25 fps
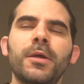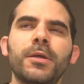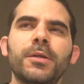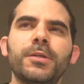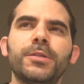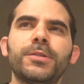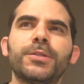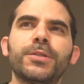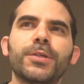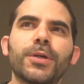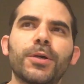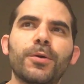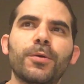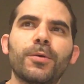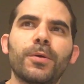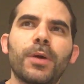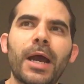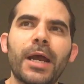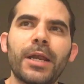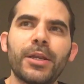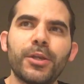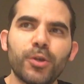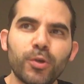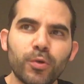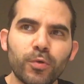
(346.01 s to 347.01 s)
So
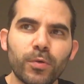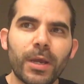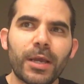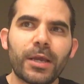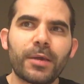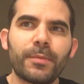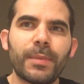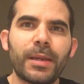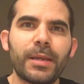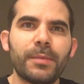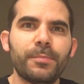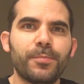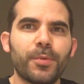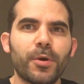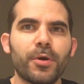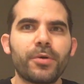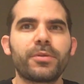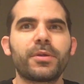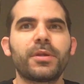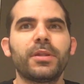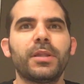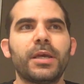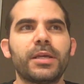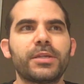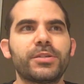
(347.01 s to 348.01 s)
I do recommend
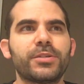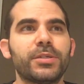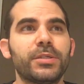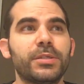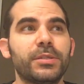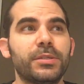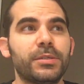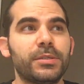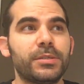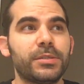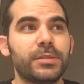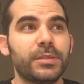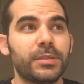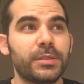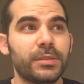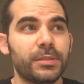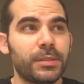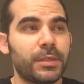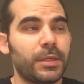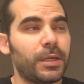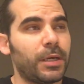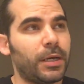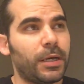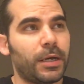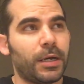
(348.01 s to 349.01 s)
both collections
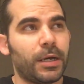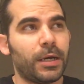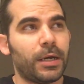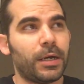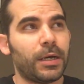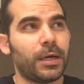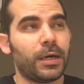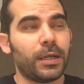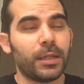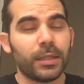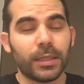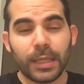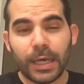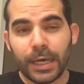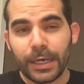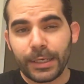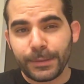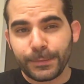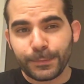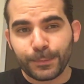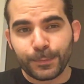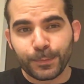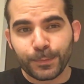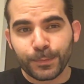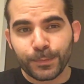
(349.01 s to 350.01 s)
a lot,
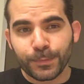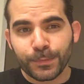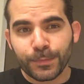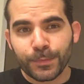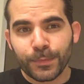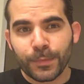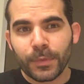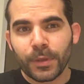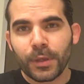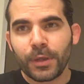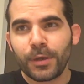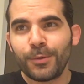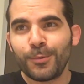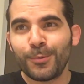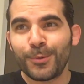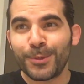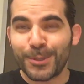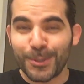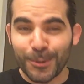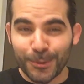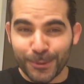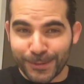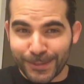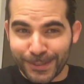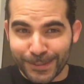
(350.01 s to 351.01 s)
with
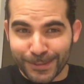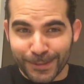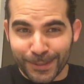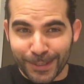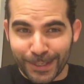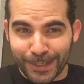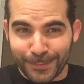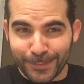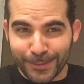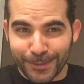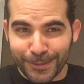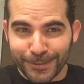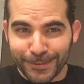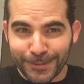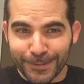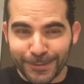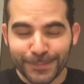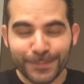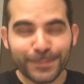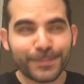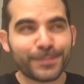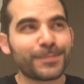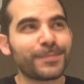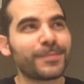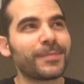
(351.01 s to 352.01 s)
those disclaimers.
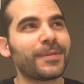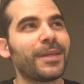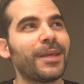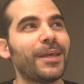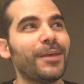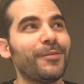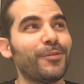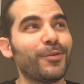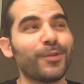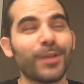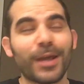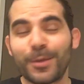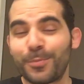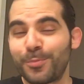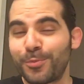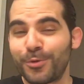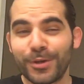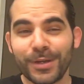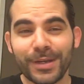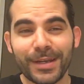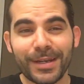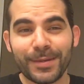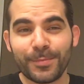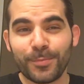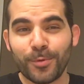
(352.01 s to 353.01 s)
If you like
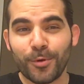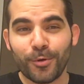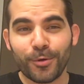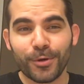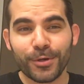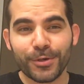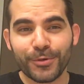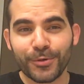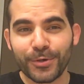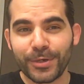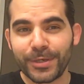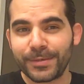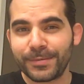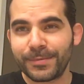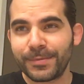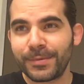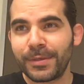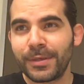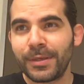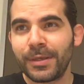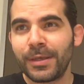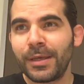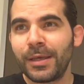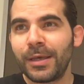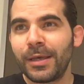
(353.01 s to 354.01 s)
pretty poetry,
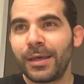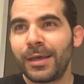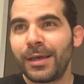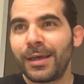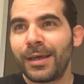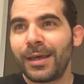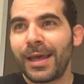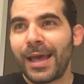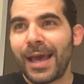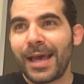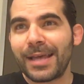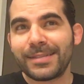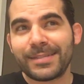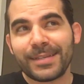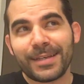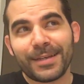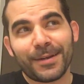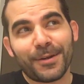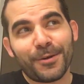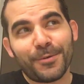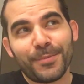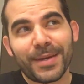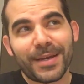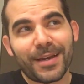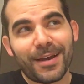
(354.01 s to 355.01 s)
as in,
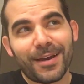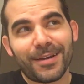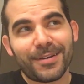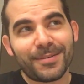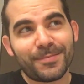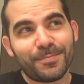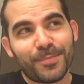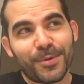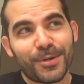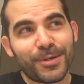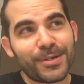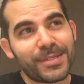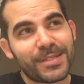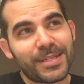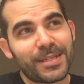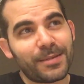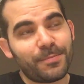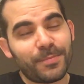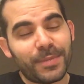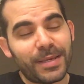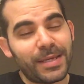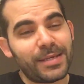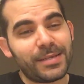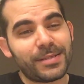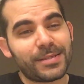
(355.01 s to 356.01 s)
oh my god, birds and
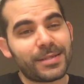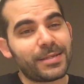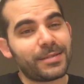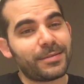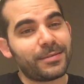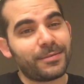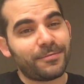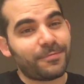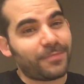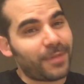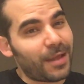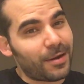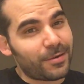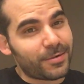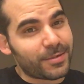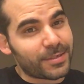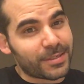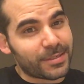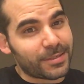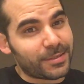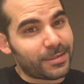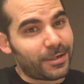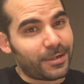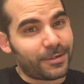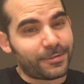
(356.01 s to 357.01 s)
bees and flowers
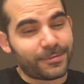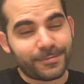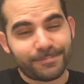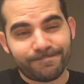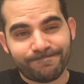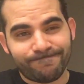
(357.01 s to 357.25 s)
and stuff.